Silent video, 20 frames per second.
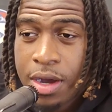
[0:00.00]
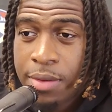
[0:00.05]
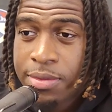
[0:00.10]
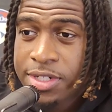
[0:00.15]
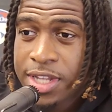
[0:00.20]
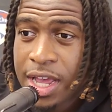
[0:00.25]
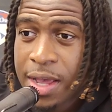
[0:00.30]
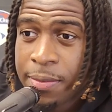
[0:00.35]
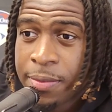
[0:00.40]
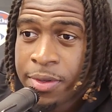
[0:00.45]
Oh, I
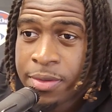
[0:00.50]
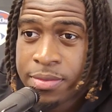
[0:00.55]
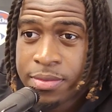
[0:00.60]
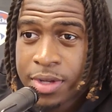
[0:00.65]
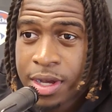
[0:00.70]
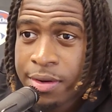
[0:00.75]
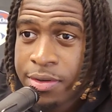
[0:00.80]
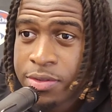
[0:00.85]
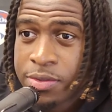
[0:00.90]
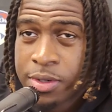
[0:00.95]
was happy.
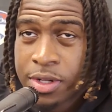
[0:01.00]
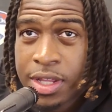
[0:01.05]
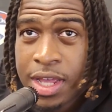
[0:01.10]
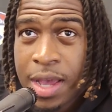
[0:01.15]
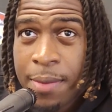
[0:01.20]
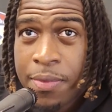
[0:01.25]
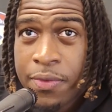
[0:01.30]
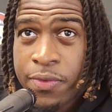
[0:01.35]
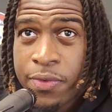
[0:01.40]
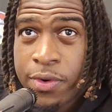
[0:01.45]
I was
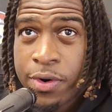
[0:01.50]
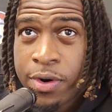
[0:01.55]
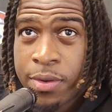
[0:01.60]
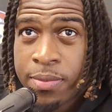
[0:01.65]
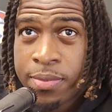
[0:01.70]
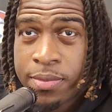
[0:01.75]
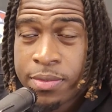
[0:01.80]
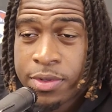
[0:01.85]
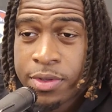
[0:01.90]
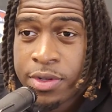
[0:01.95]
really happy
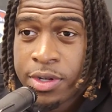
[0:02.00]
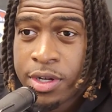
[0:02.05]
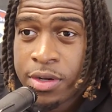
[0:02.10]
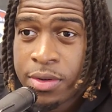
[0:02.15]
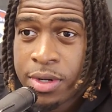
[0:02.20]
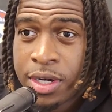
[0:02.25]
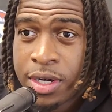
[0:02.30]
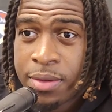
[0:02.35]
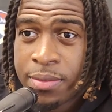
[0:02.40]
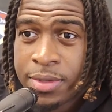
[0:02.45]
for
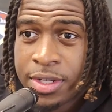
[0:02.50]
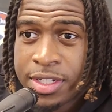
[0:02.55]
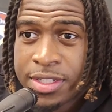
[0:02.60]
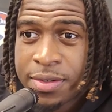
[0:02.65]
him.